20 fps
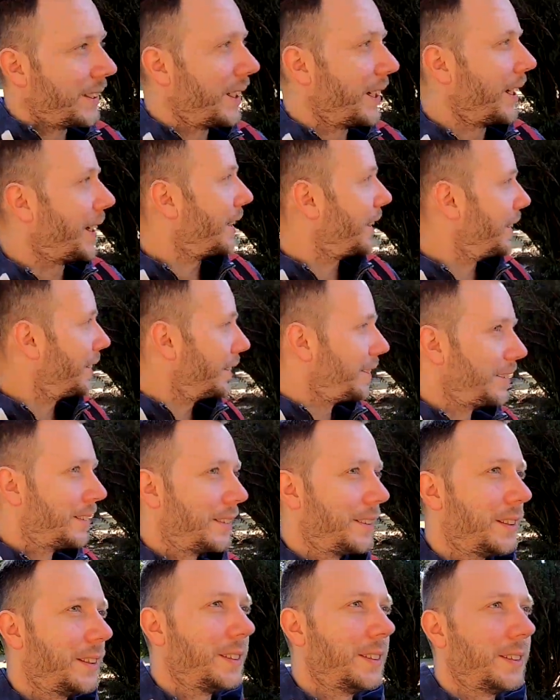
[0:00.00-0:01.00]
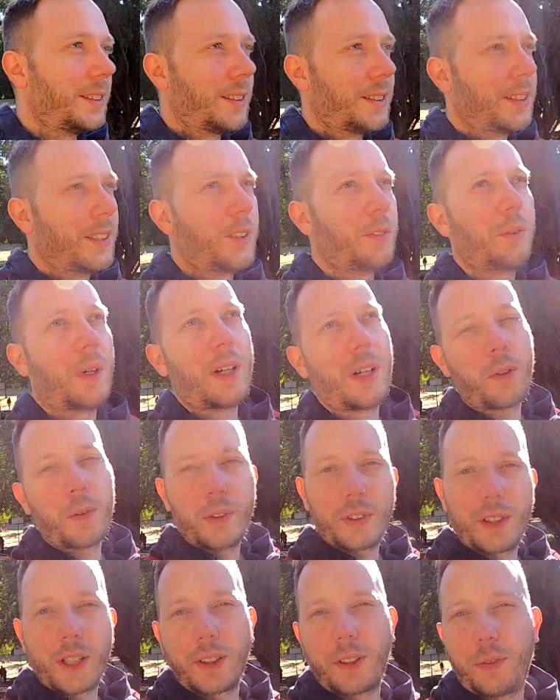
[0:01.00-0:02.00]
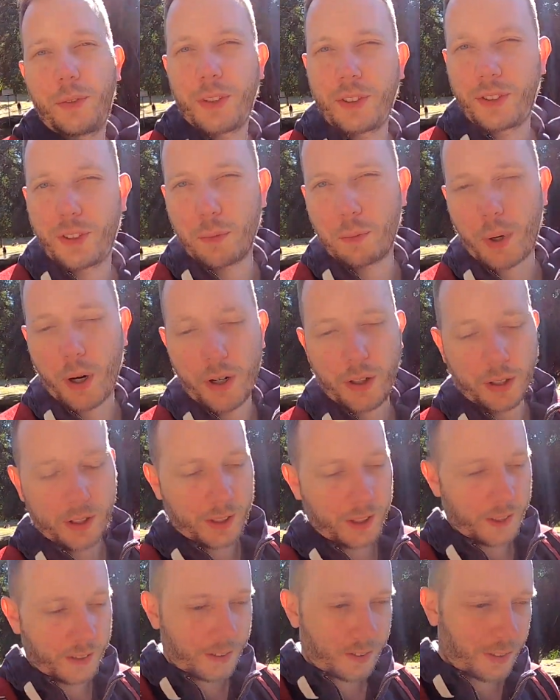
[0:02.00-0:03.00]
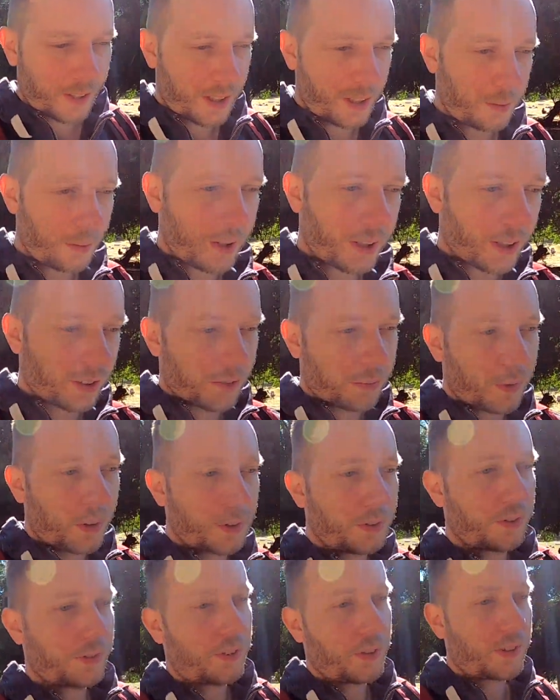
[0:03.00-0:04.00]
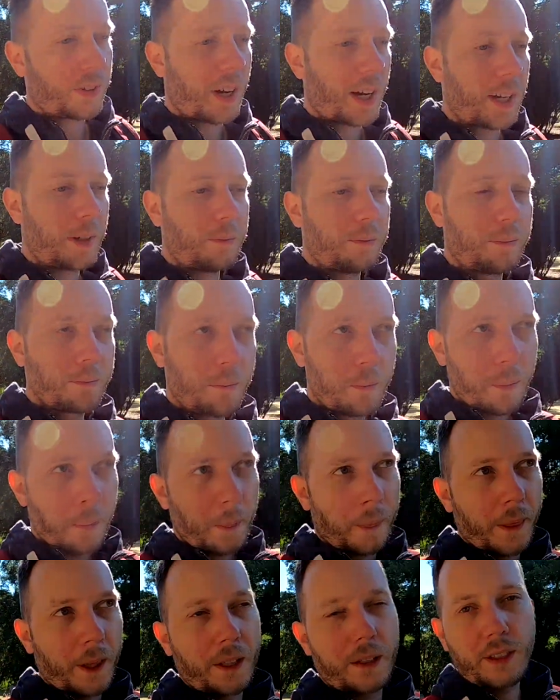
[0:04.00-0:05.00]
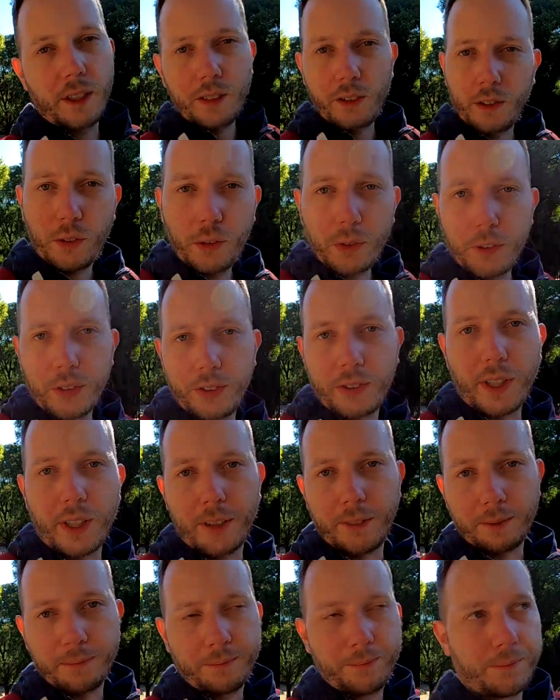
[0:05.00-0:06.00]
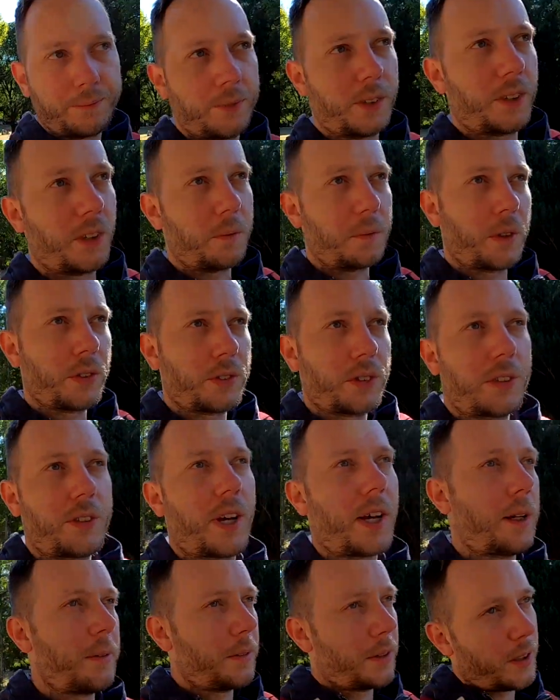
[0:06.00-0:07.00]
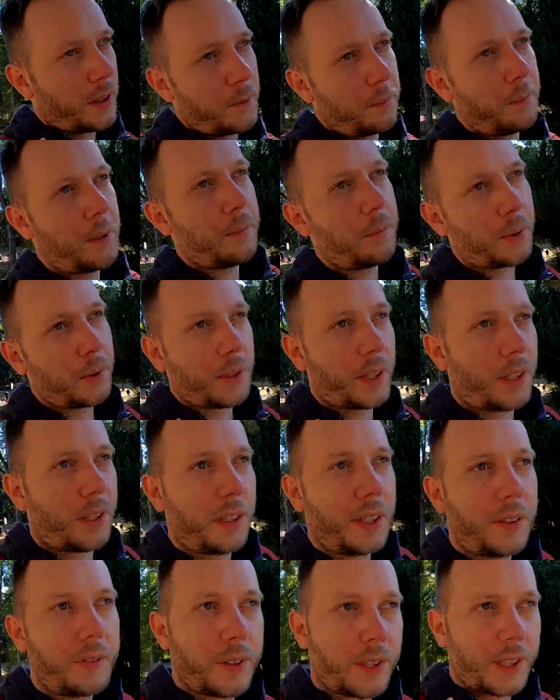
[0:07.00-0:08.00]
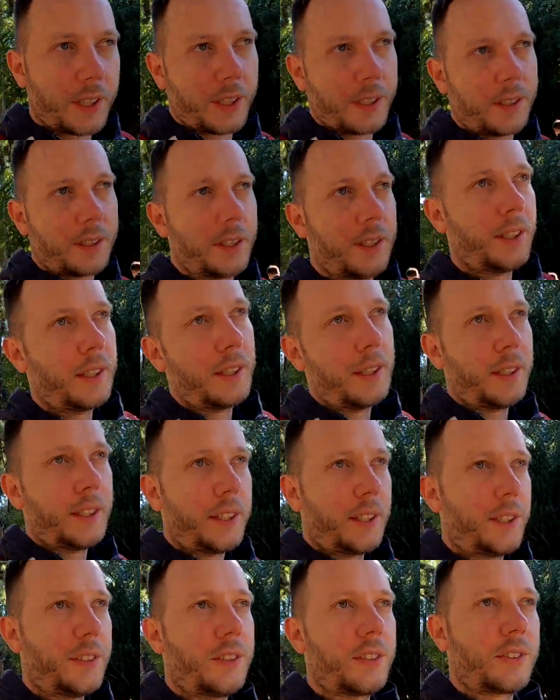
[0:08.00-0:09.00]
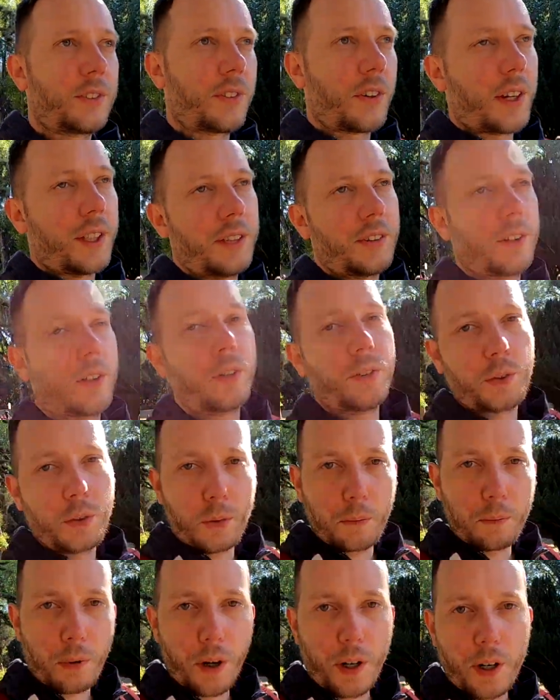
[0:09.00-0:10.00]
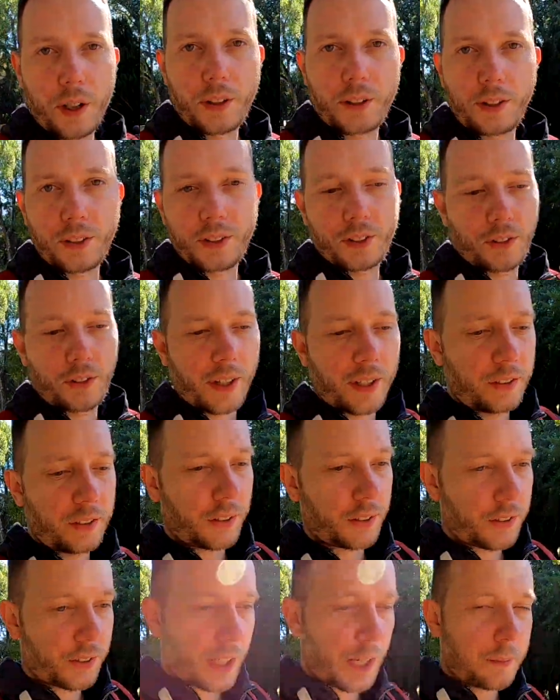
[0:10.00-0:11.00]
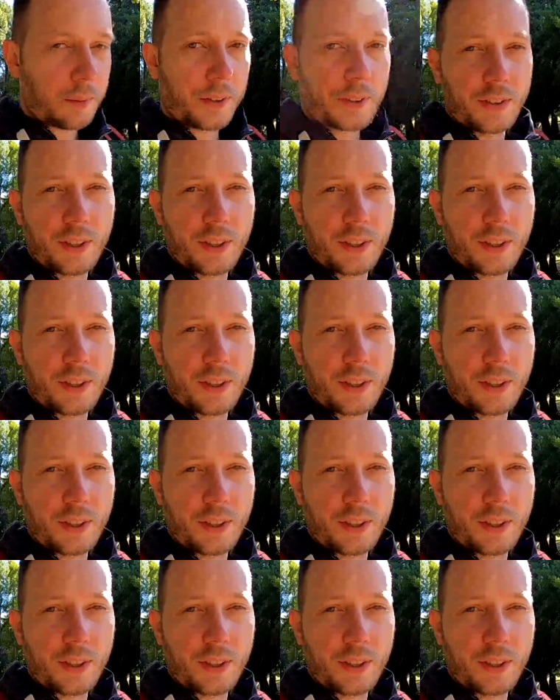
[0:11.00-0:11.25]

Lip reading: yeah. That's why I always like to visit the park in a city, because most of the time there tourists there. You know, most of the time there are the people that are living here that just try to go to a park, just try to escape the